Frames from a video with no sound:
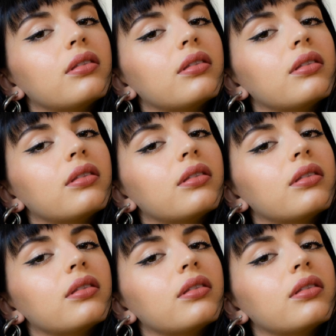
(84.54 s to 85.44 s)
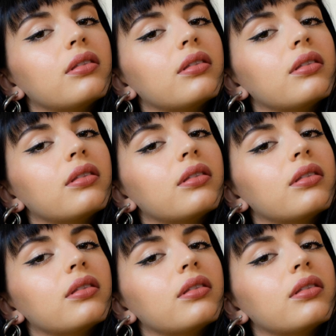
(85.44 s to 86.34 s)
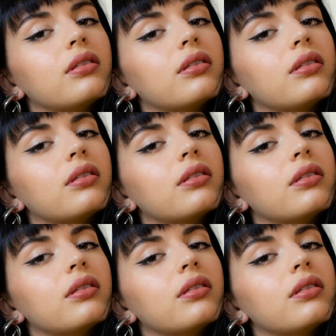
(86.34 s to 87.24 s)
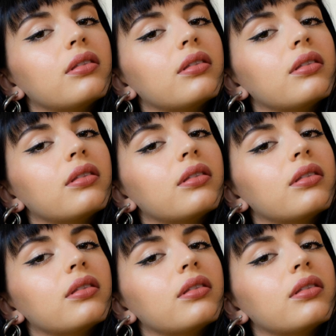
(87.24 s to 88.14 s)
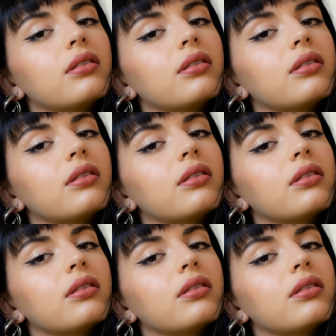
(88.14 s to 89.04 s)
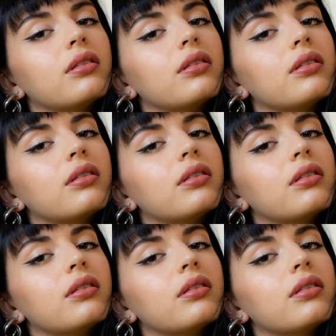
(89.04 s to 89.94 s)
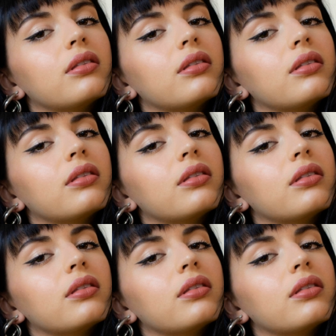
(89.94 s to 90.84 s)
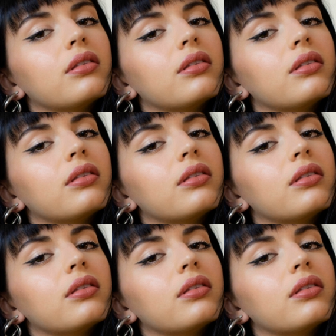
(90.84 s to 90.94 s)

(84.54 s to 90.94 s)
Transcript: The face doesn't move, so there is nothing to read.